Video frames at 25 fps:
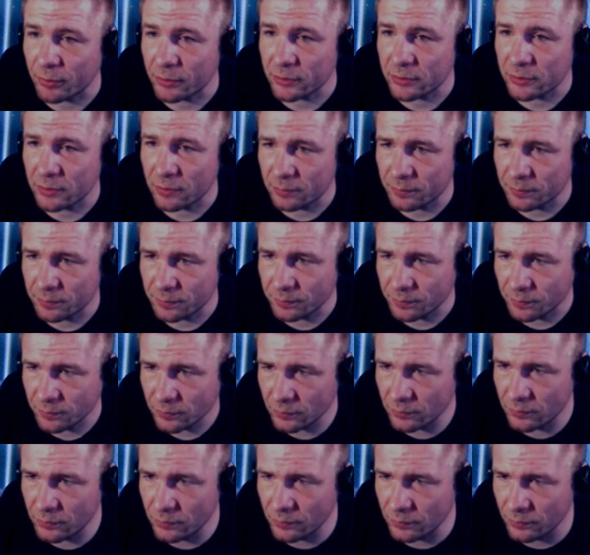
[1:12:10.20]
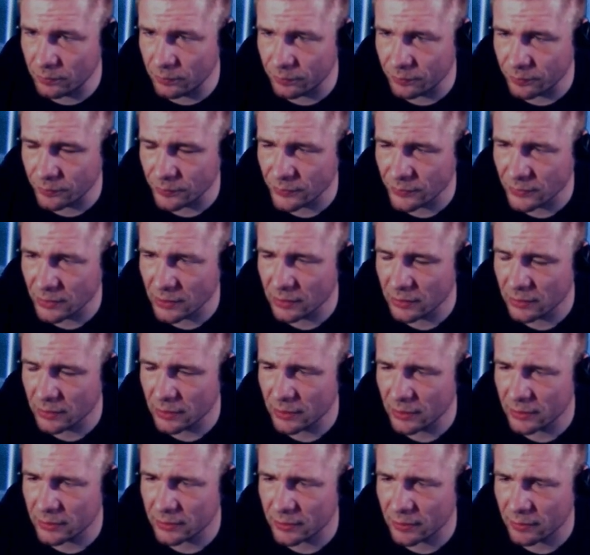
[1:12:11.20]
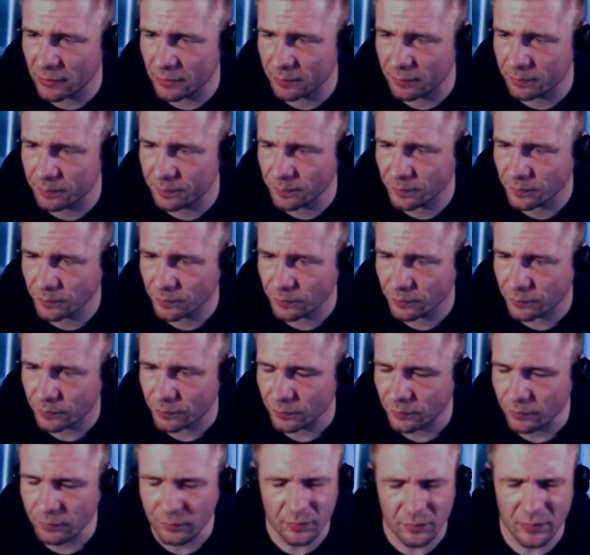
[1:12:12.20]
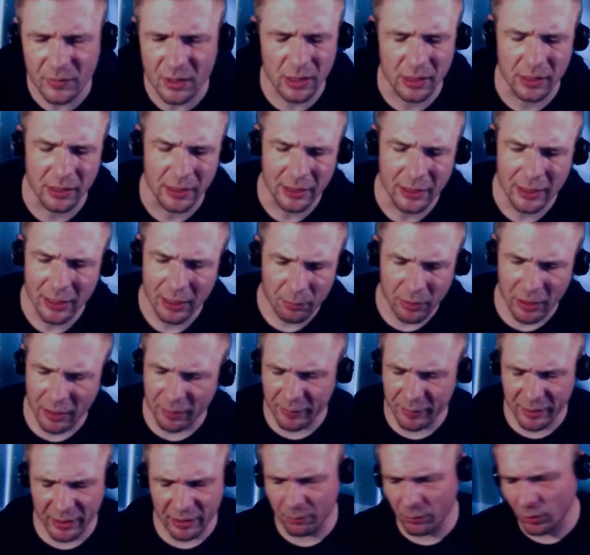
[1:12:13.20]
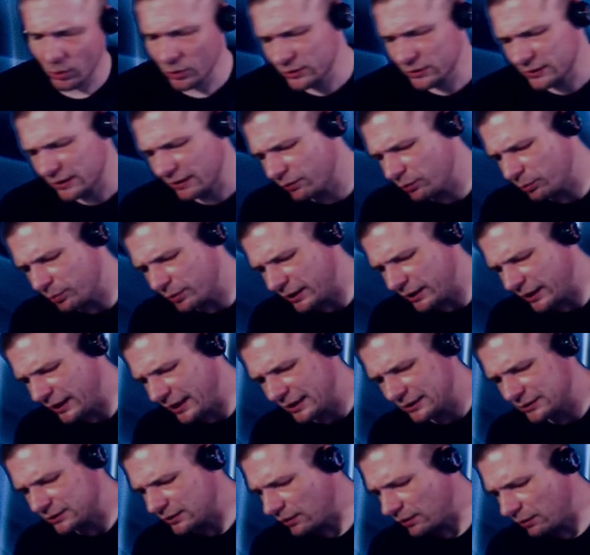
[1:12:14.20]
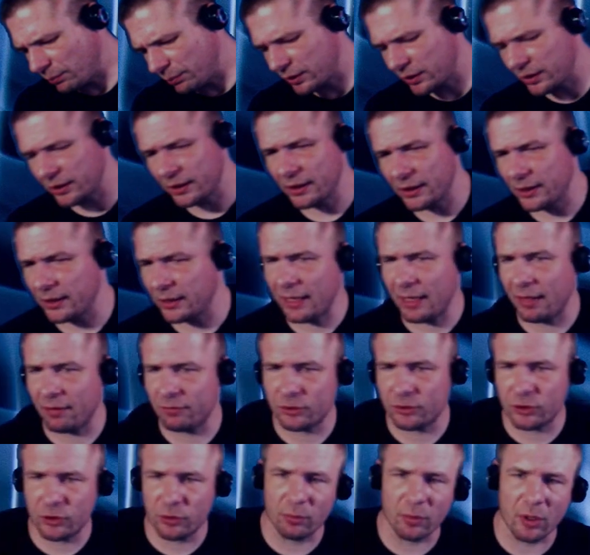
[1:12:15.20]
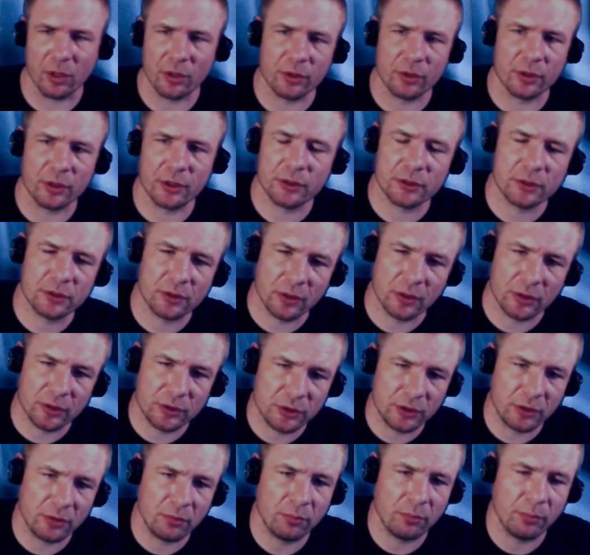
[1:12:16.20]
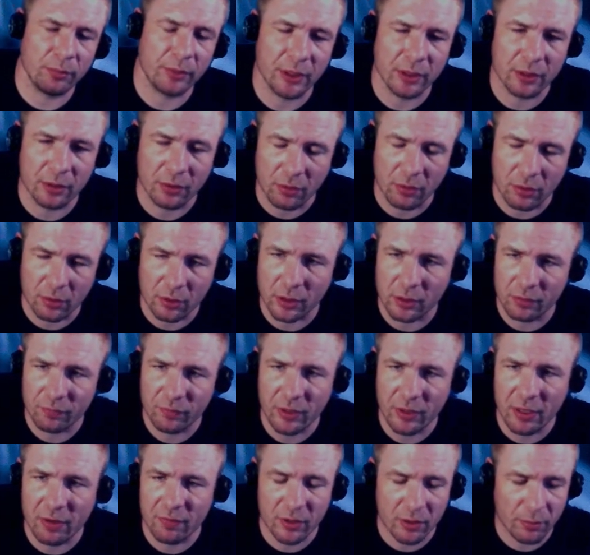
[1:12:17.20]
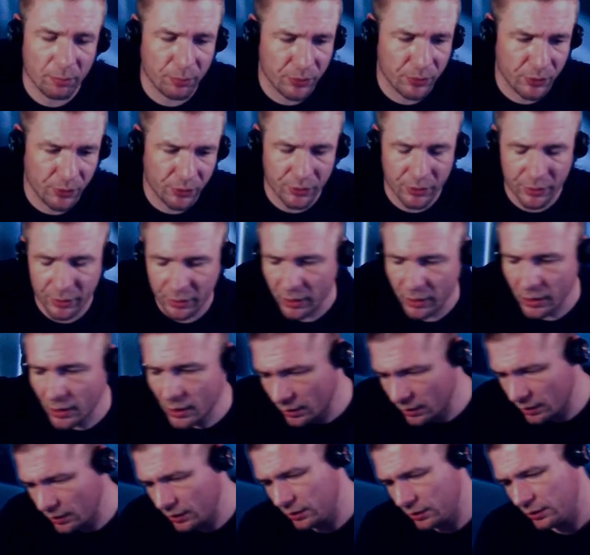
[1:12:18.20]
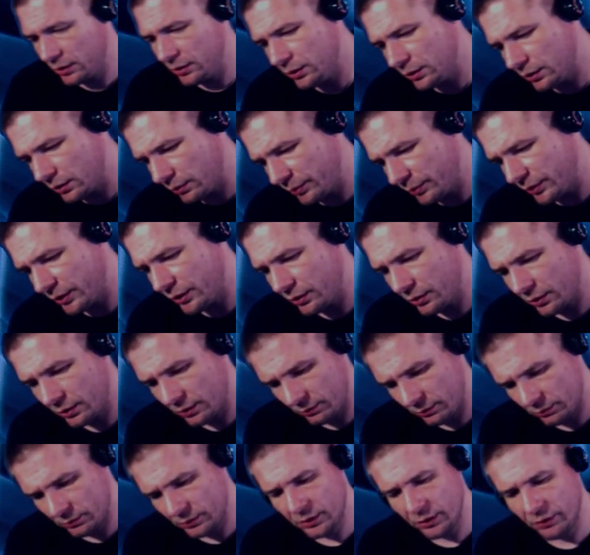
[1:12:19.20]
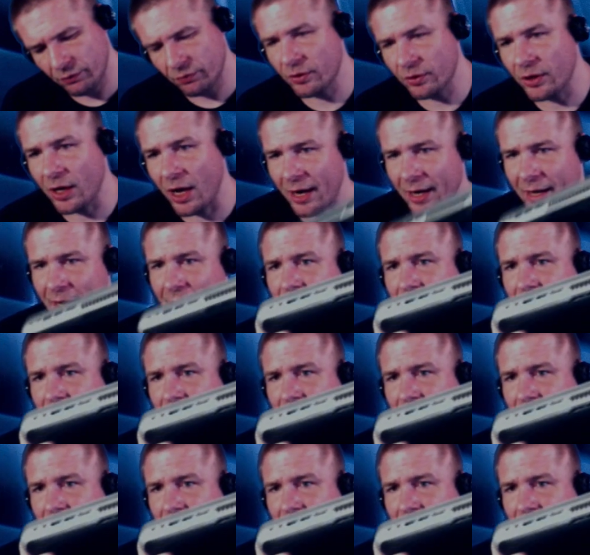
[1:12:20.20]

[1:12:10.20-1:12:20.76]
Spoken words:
or something. Because but I mean, most everybody has an ability to have two monitors, so it shouldn't be hard. If you have a computer, you know what I mean, you've got to